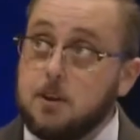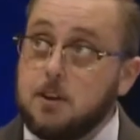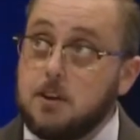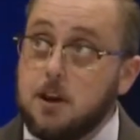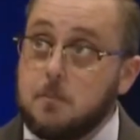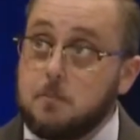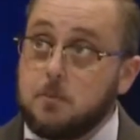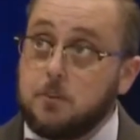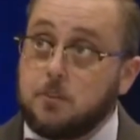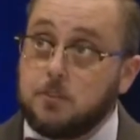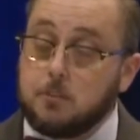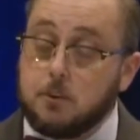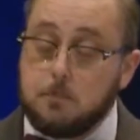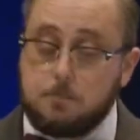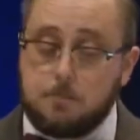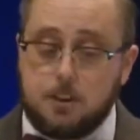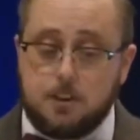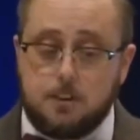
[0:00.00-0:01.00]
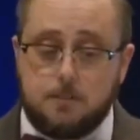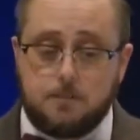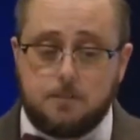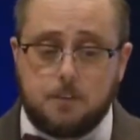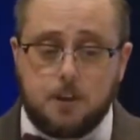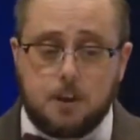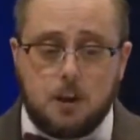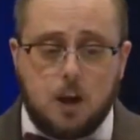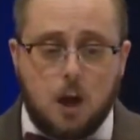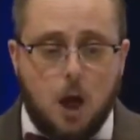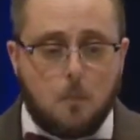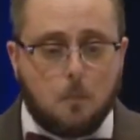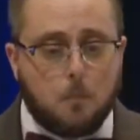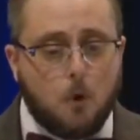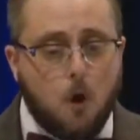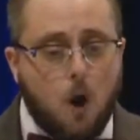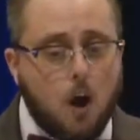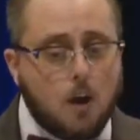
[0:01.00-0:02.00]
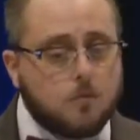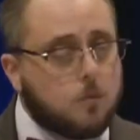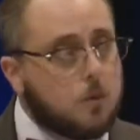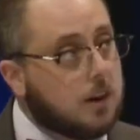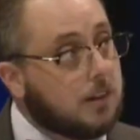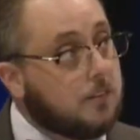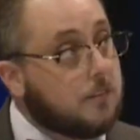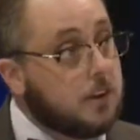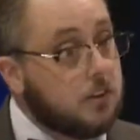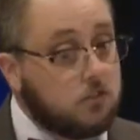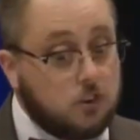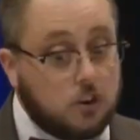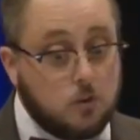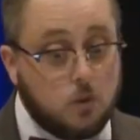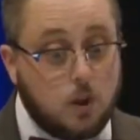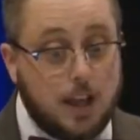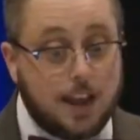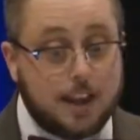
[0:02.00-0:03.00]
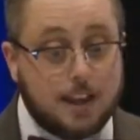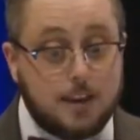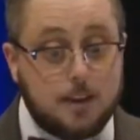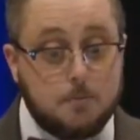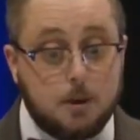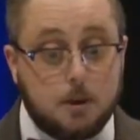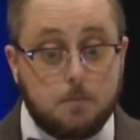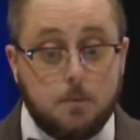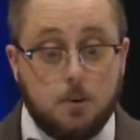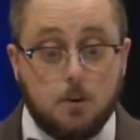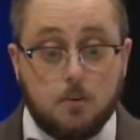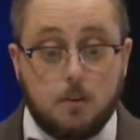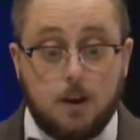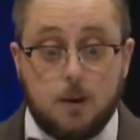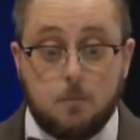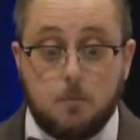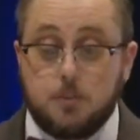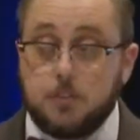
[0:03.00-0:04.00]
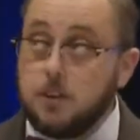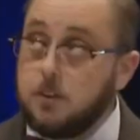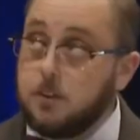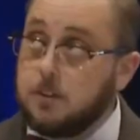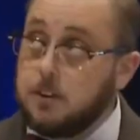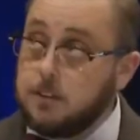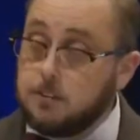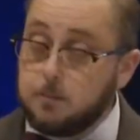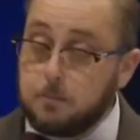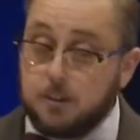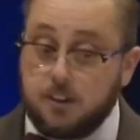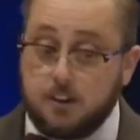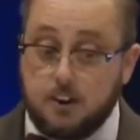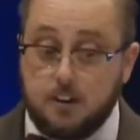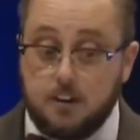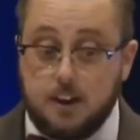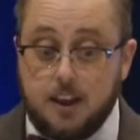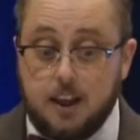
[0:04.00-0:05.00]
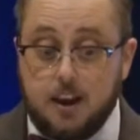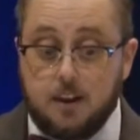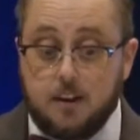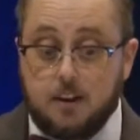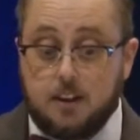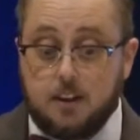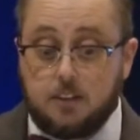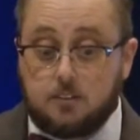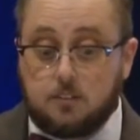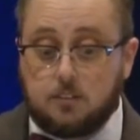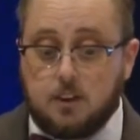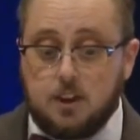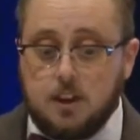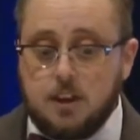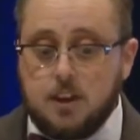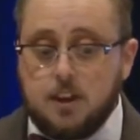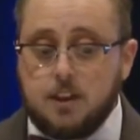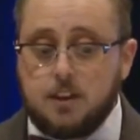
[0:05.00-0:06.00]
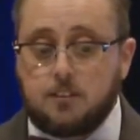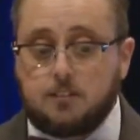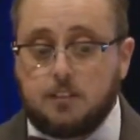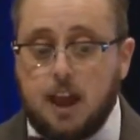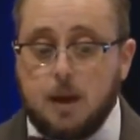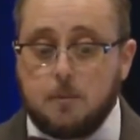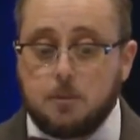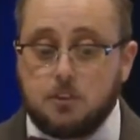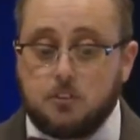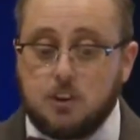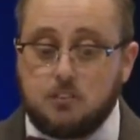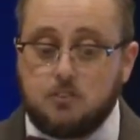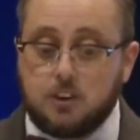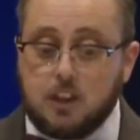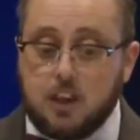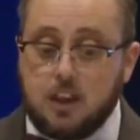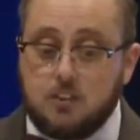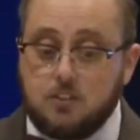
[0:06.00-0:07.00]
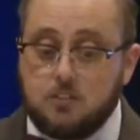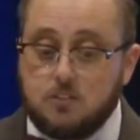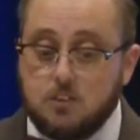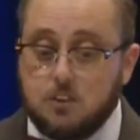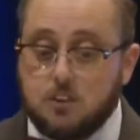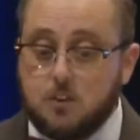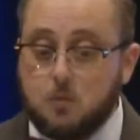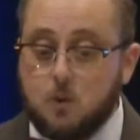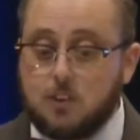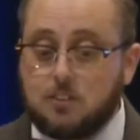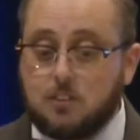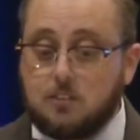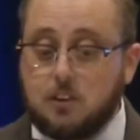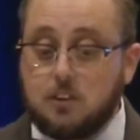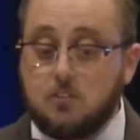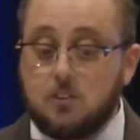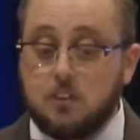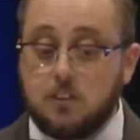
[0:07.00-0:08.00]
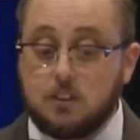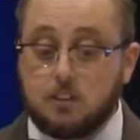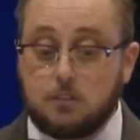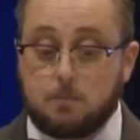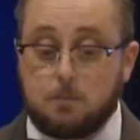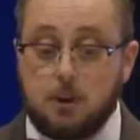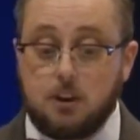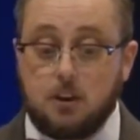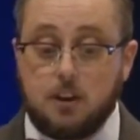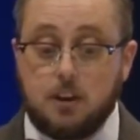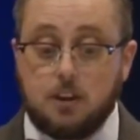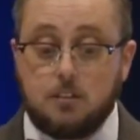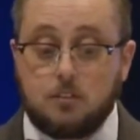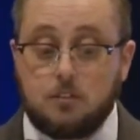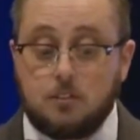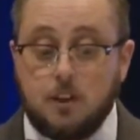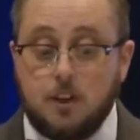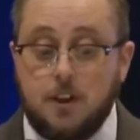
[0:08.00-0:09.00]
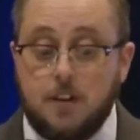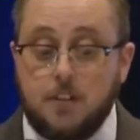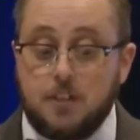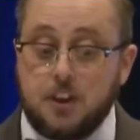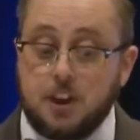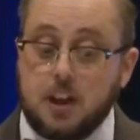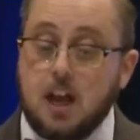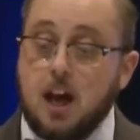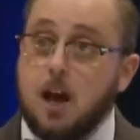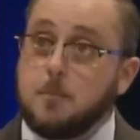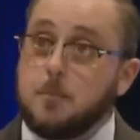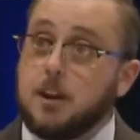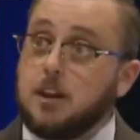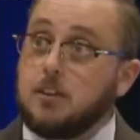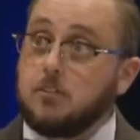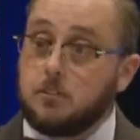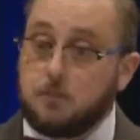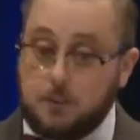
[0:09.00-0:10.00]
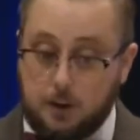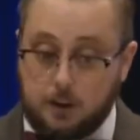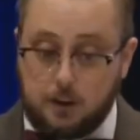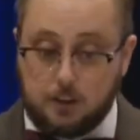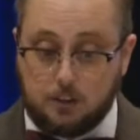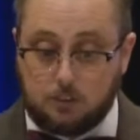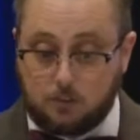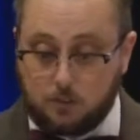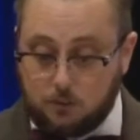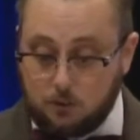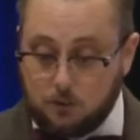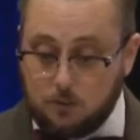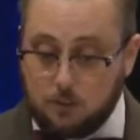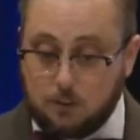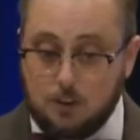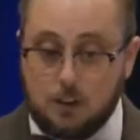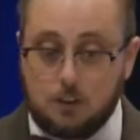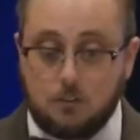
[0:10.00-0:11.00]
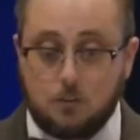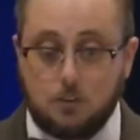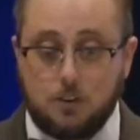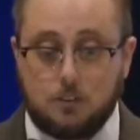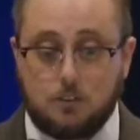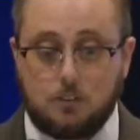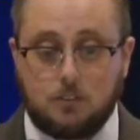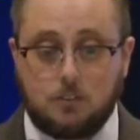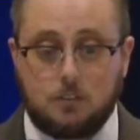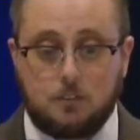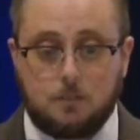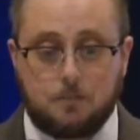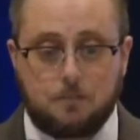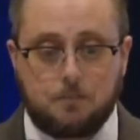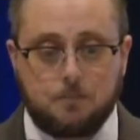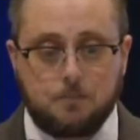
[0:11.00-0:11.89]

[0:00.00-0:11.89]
but not prescriptive, a broad, relevant general academic program with interdisciplinary areas, establish educational and residential experience that accommodates various students' interests.